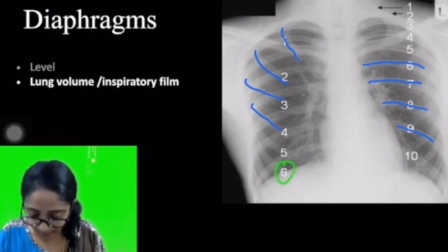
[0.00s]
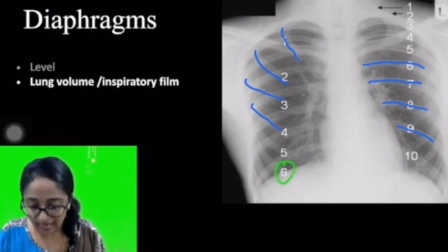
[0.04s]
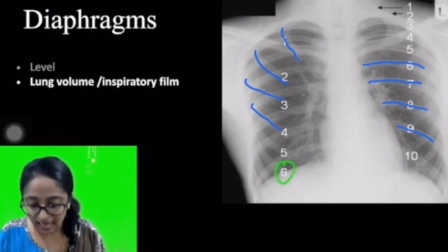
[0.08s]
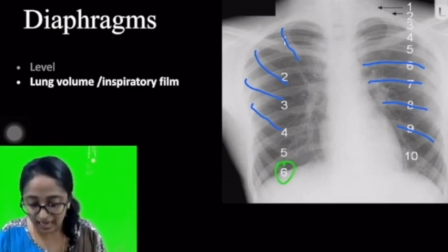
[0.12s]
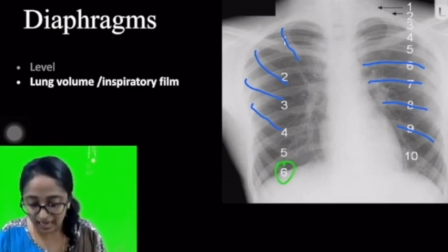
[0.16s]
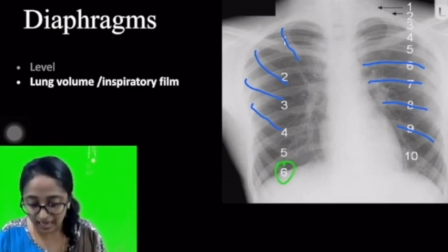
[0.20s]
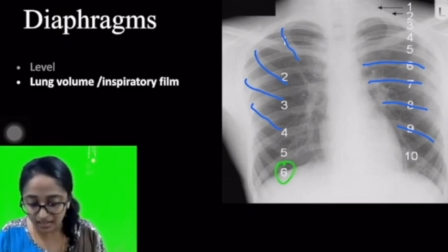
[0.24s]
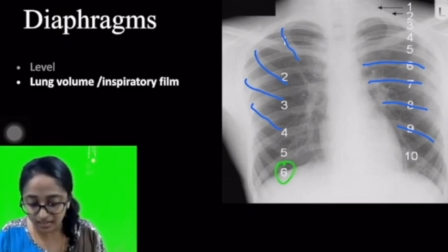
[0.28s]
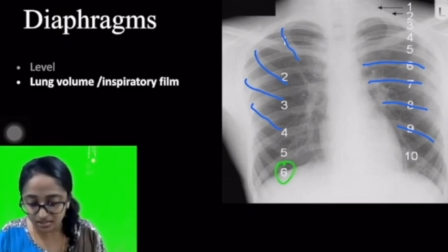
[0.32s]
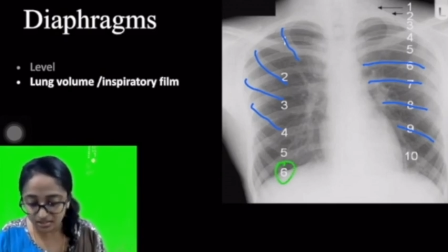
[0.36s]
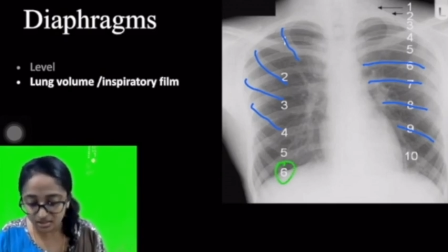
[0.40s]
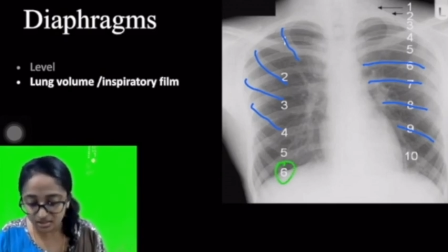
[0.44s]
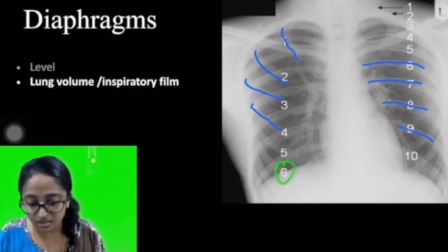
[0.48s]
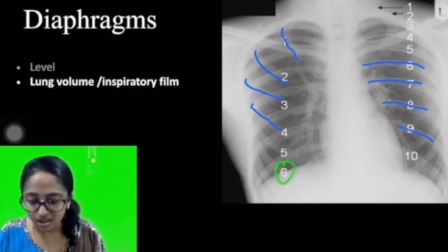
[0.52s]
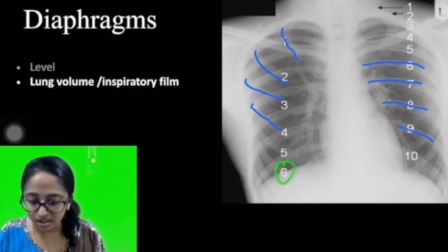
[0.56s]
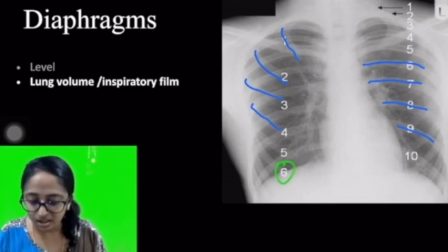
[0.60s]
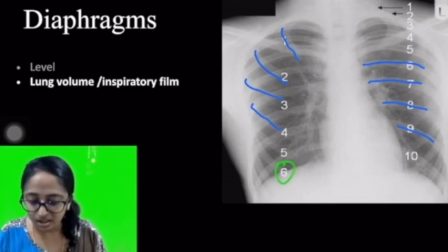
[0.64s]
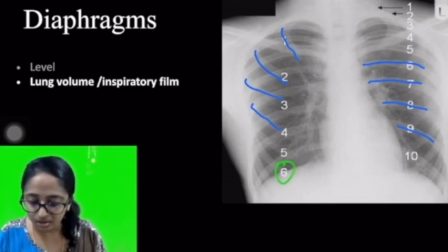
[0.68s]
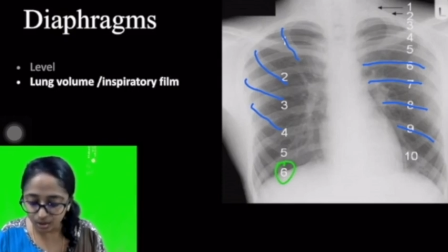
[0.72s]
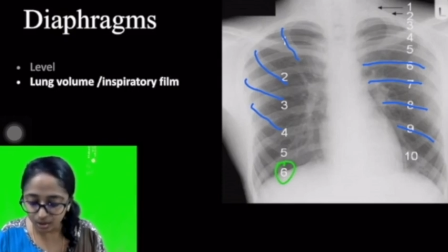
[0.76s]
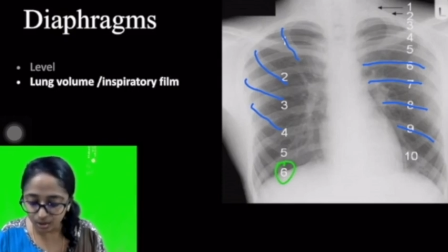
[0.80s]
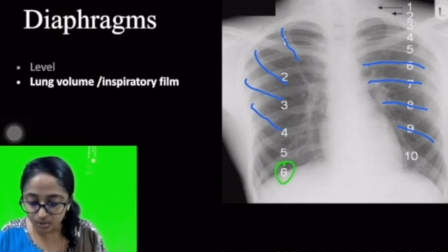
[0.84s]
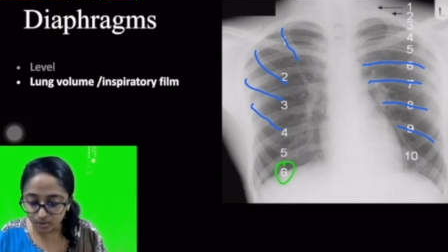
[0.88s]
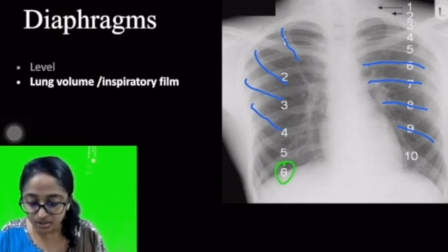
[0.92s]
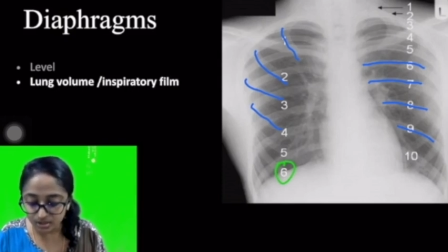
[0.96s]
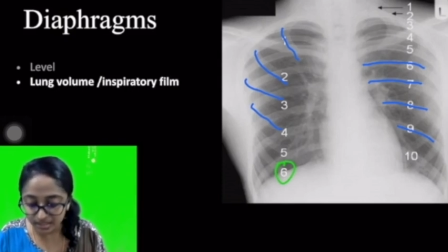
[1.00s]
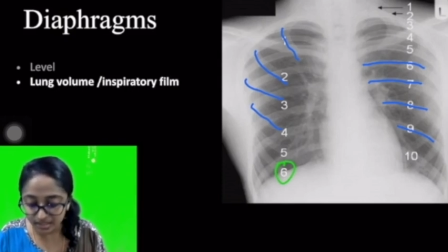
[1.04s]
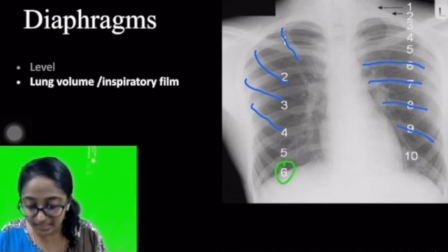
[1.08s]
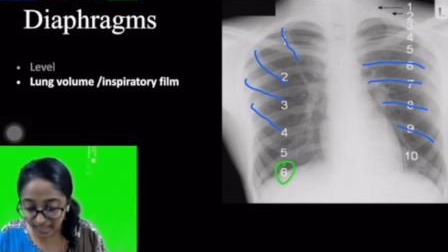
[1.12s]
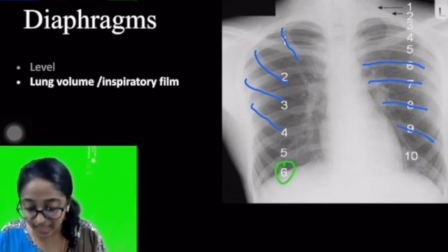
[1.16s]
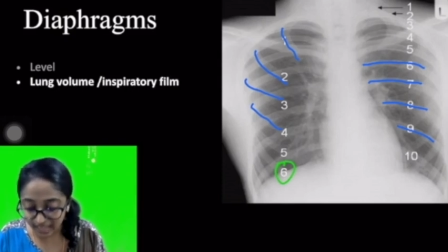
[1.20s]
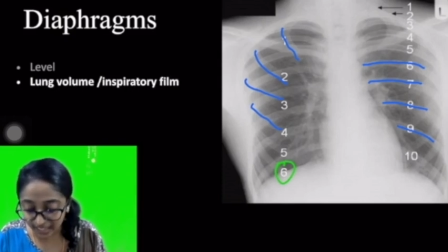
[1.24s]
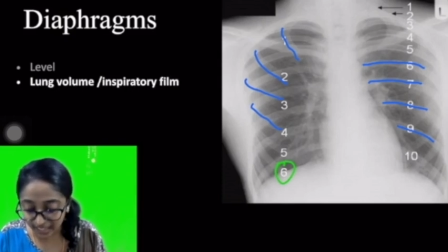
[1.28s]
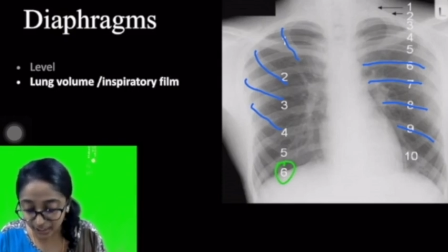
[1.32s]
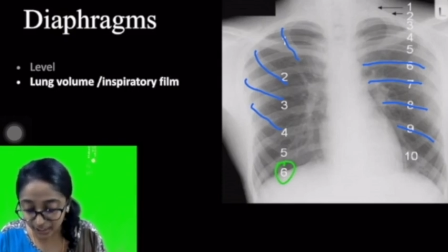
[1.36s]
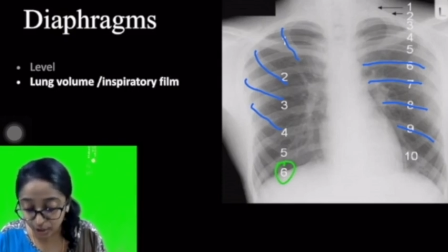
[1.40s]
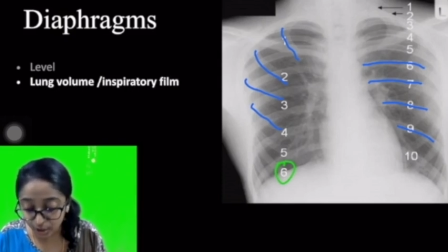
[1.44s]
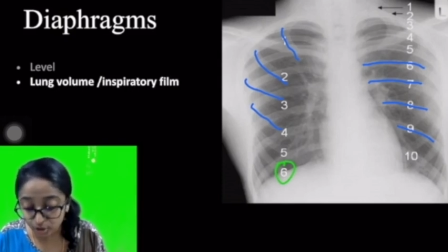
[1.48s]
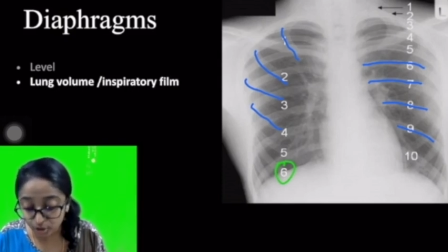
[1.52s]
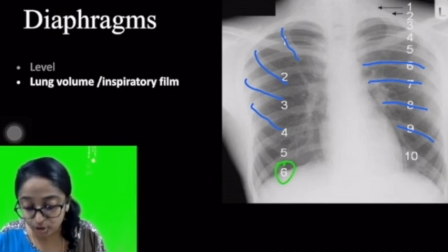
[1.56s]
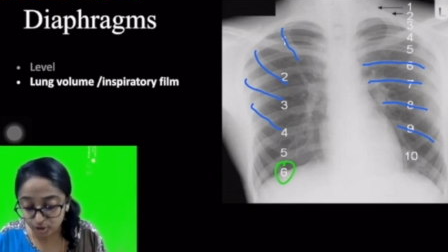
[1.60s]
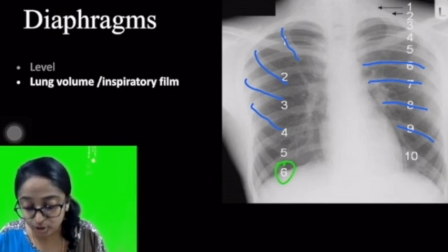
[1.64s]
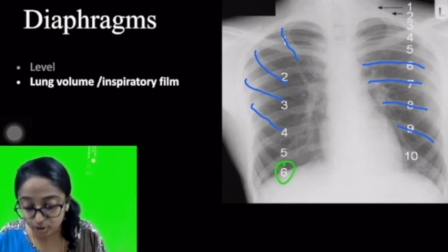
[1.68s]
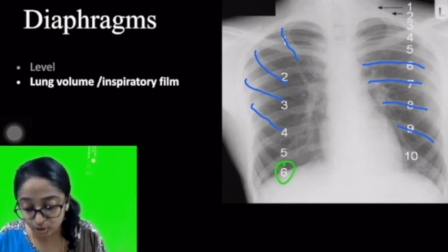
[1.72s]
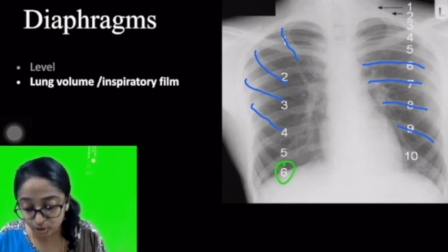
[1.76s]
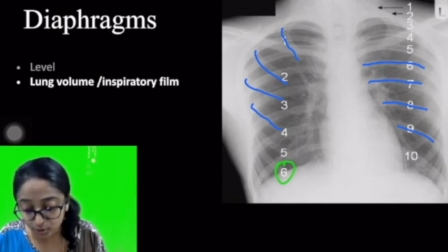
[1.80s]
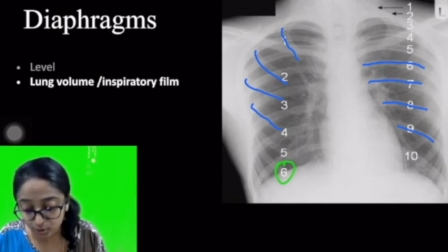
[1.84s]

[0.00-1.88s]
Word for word: and around 9th